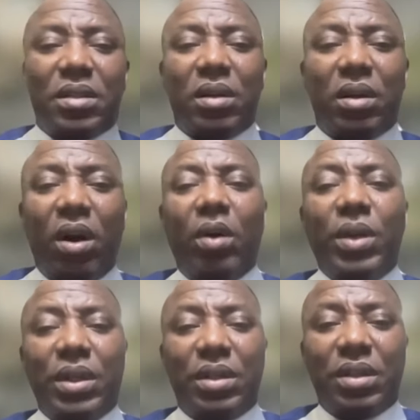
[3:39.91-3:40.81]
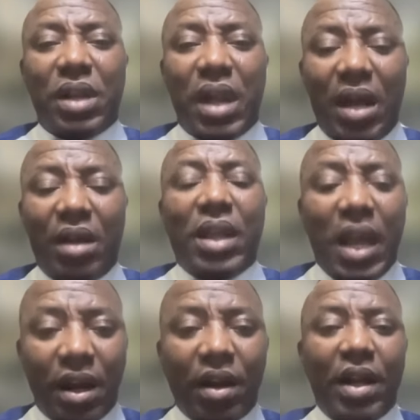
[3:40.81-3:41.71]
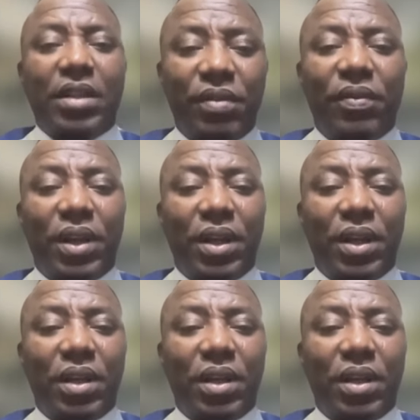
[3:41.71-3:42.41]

always out there aggressively